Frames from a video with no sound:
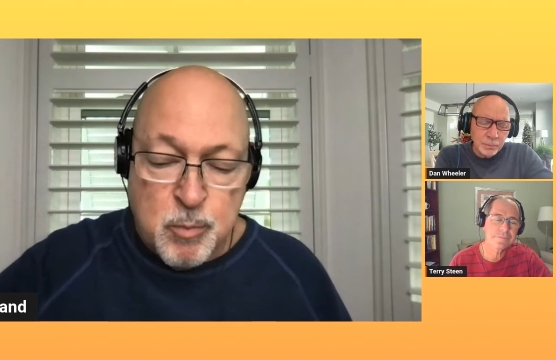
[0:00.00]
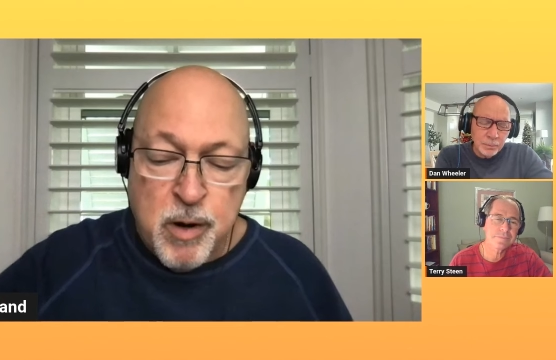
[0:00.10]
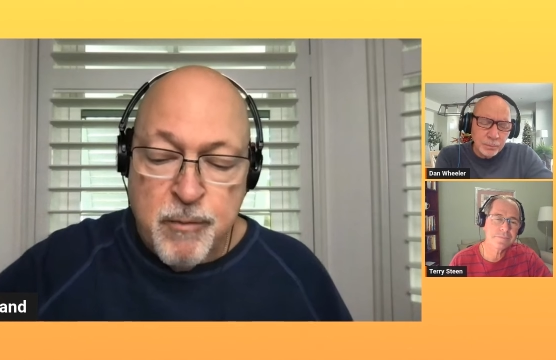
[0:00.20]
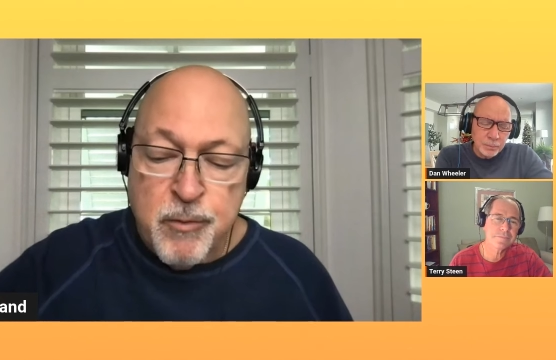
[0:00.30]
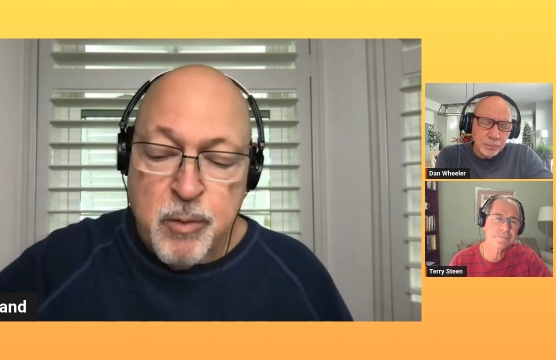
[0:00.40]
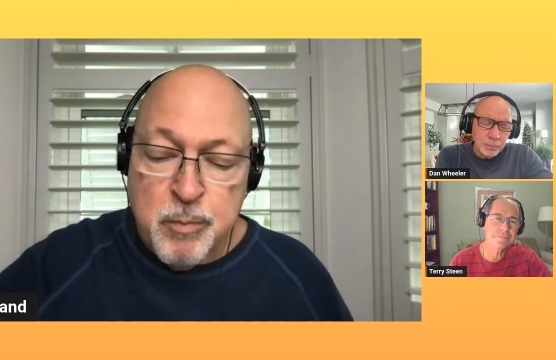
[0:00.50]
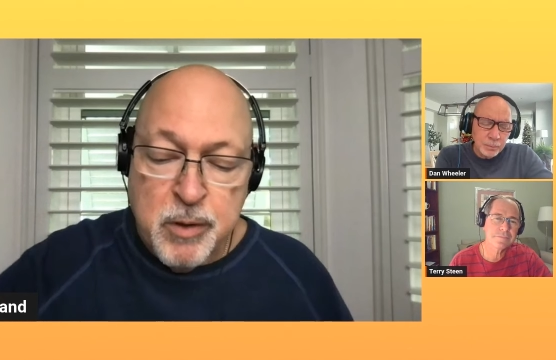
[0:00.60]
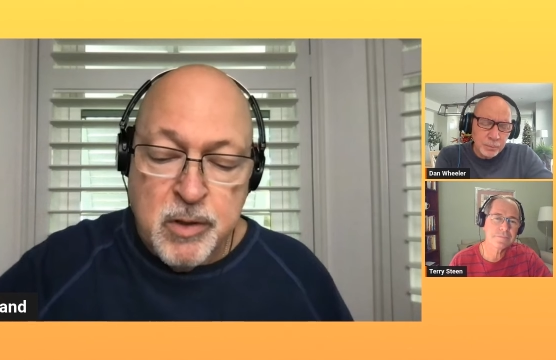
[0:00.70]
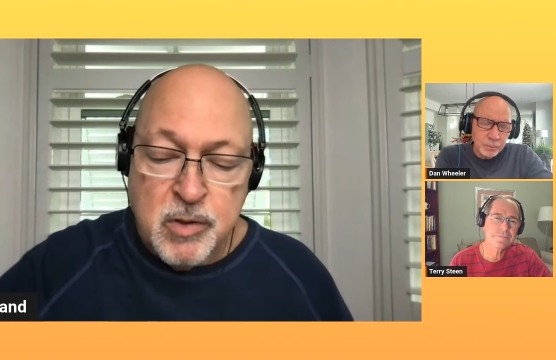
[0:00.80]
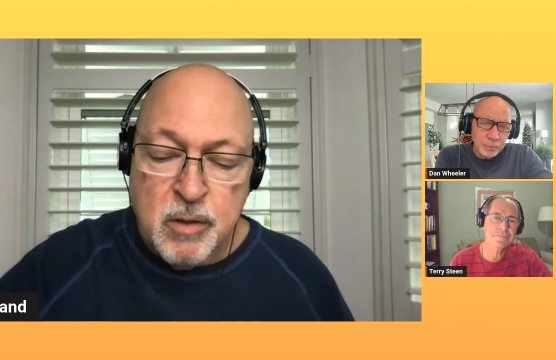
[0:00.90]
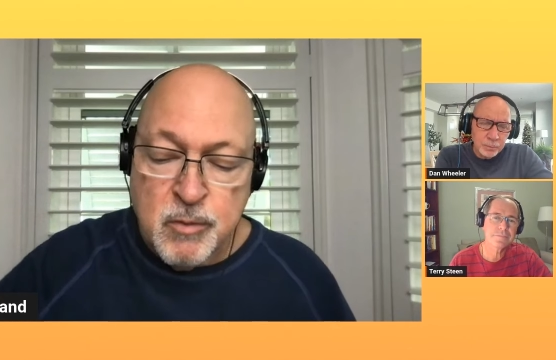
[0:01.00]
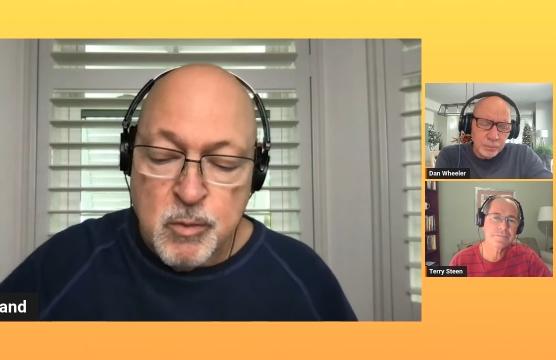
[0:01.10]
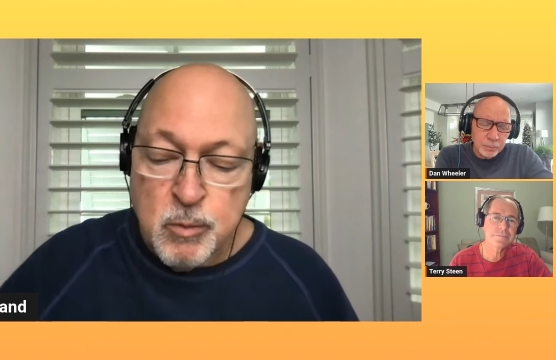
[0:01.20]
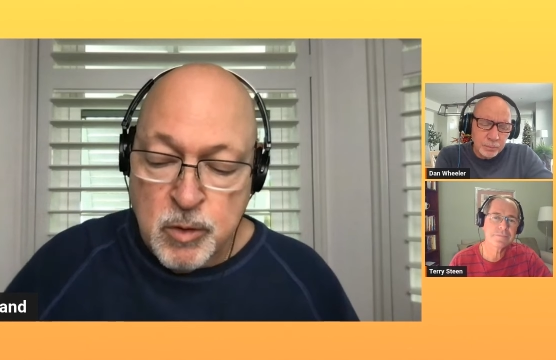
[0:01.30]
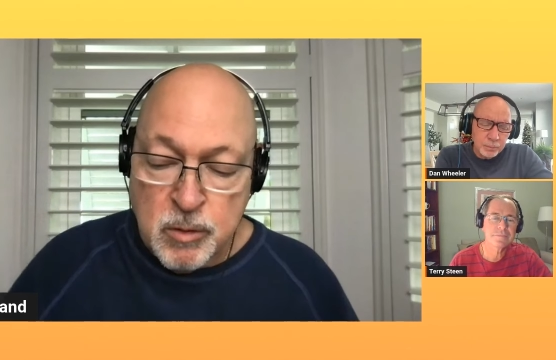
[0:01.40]
Speaker 1: Pray for the peace of
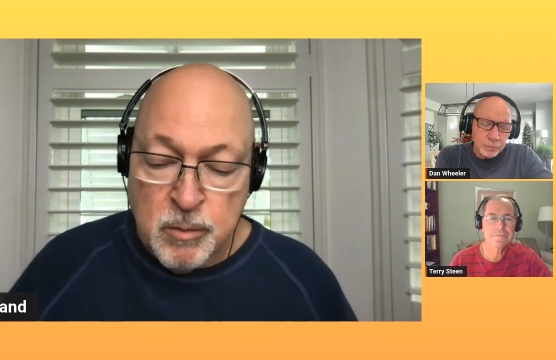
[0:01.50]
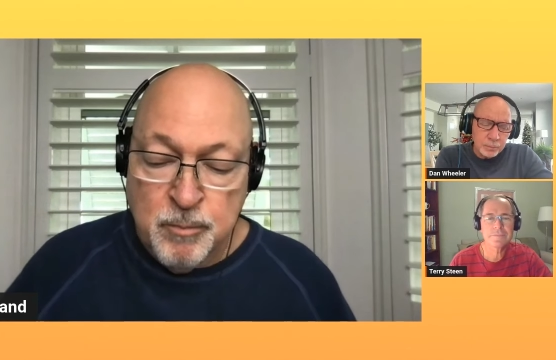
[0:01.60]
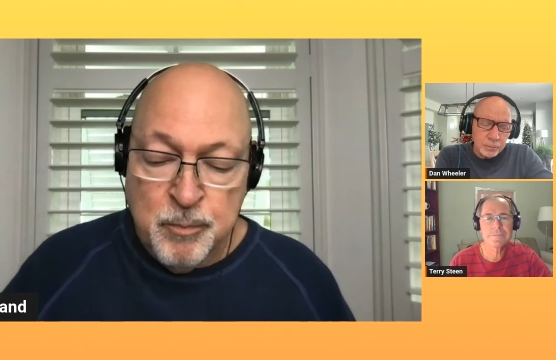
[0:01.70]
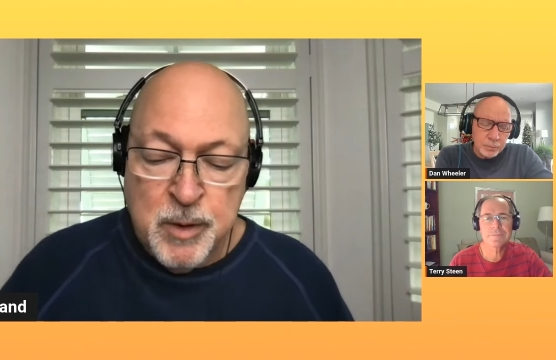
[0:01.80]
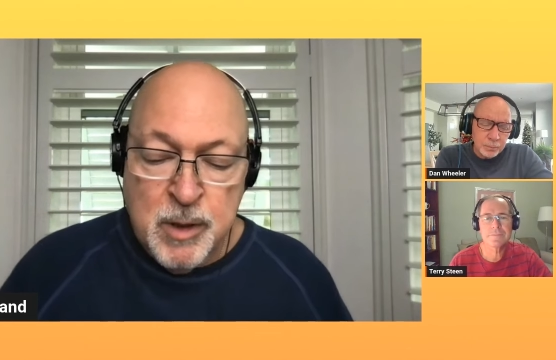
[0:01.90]
Jerusalem,